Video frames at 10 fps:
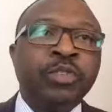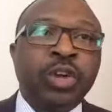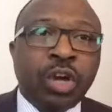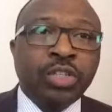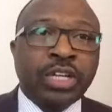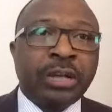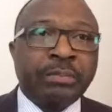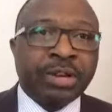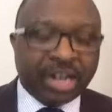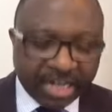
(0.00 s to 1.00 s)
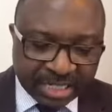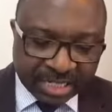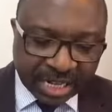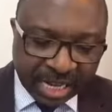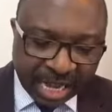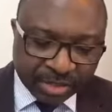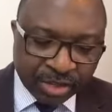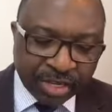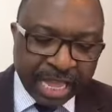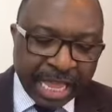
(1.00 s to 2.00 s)
Or you can be registered as
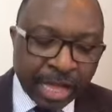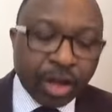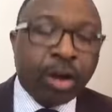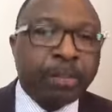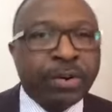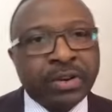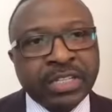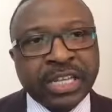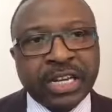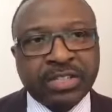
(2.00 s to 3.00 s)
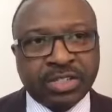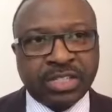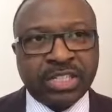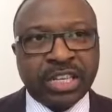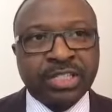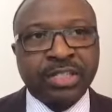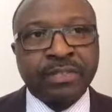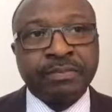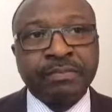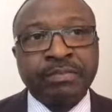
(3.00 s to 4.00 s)
an incorporated association,
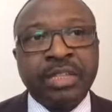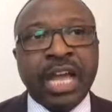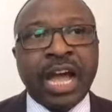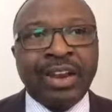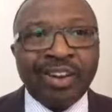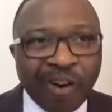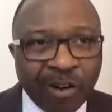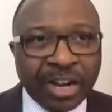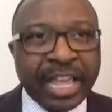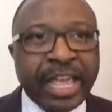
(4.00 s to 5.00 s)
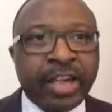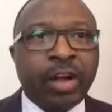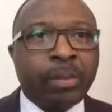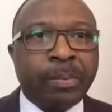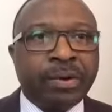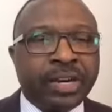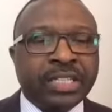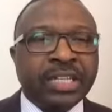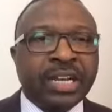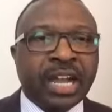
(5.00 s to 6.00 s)
an
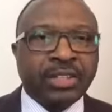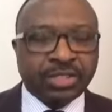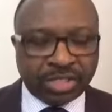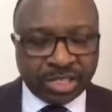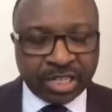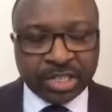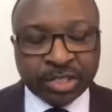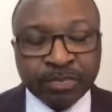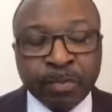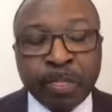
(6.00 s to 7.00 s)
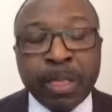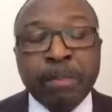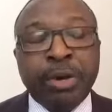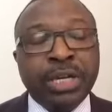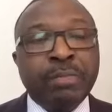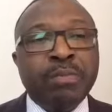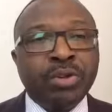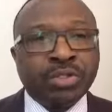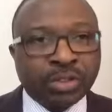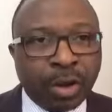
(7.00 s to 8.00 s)
unincorporated association. But the
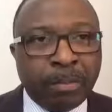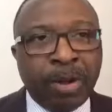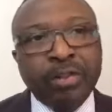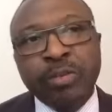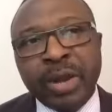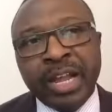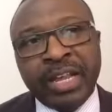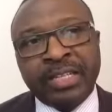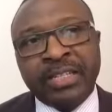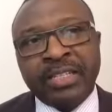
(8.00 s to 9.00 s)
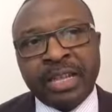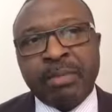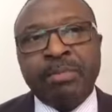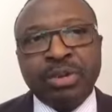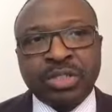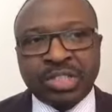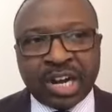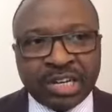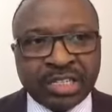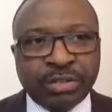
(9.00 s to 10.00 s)
most common way that most
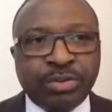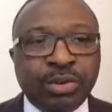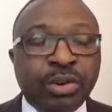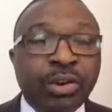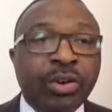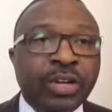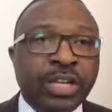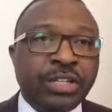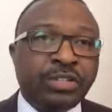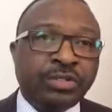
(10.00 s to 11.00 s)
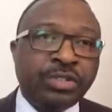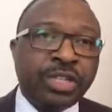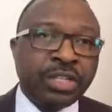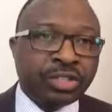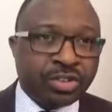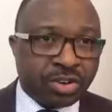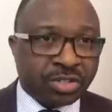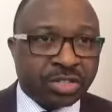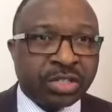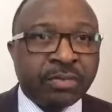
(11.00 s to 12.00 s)
charity will go is through the
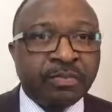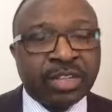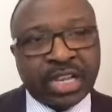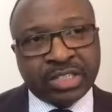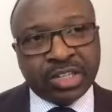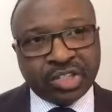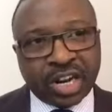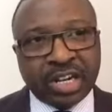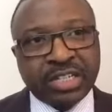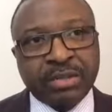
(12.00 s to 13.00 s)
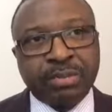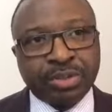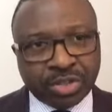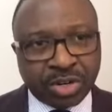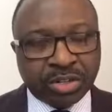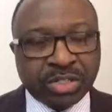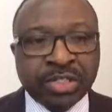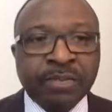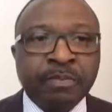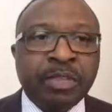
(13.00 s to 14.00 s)
trust, as a charitable trust.
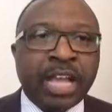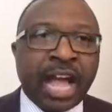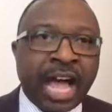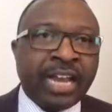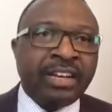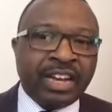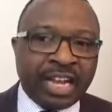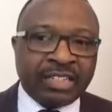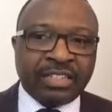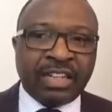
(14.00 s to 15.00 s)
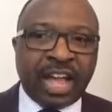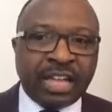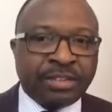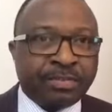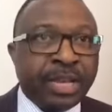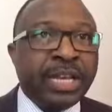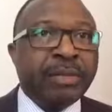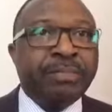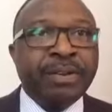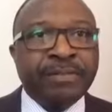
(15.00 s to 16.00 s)
And that has been the
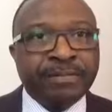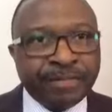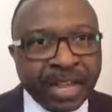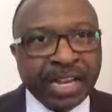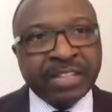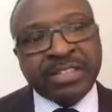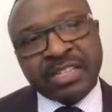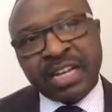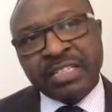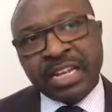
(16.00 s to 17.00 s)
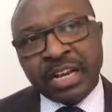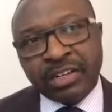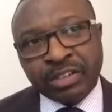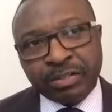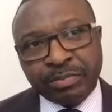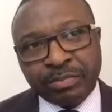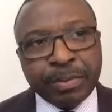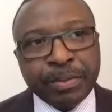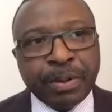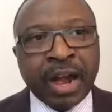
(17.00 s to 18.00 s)
prevailing style that a lot of
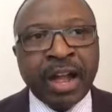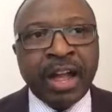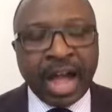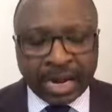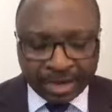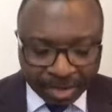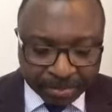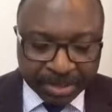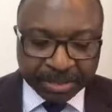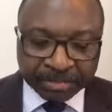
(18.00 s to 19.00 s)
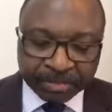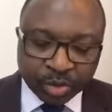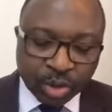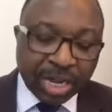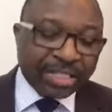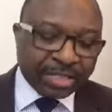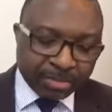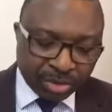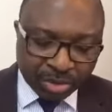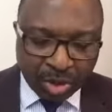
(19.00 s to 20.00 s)
people are adopting. So that's the
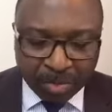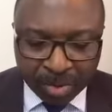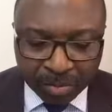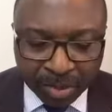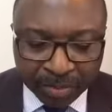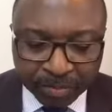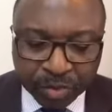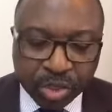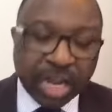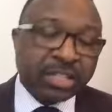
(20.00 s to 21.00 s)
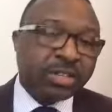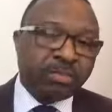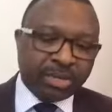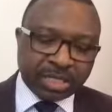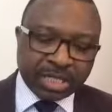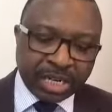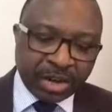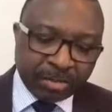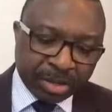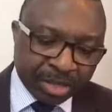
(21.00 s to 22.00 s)
most common way. So that's number 3.
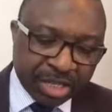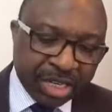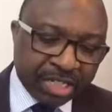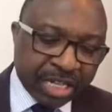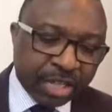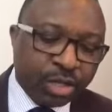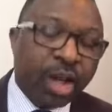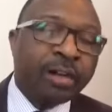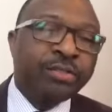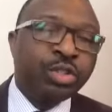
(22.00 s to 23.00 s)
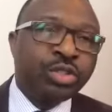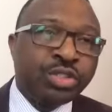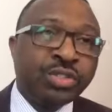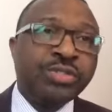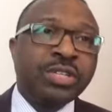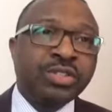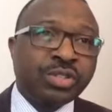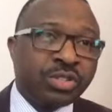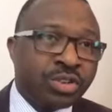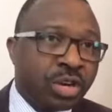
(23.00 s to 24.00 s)
Number 3 is that you have to choose the
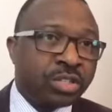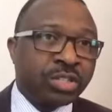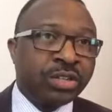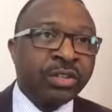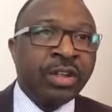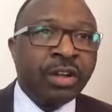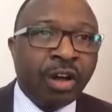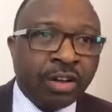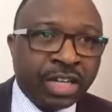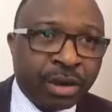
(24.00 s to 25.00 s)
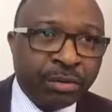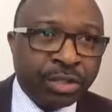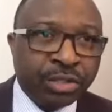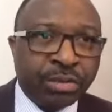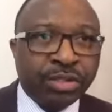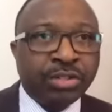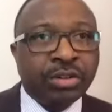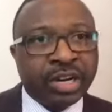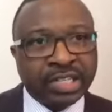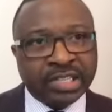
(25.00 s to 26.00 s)
structure under which you want to
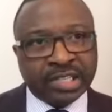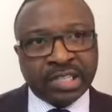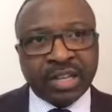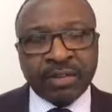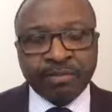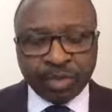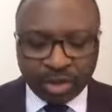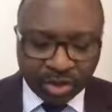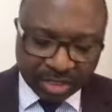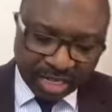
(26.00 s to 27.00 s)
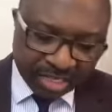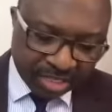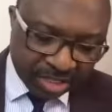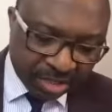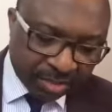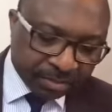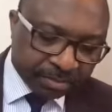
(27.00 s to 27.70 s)
register your organization.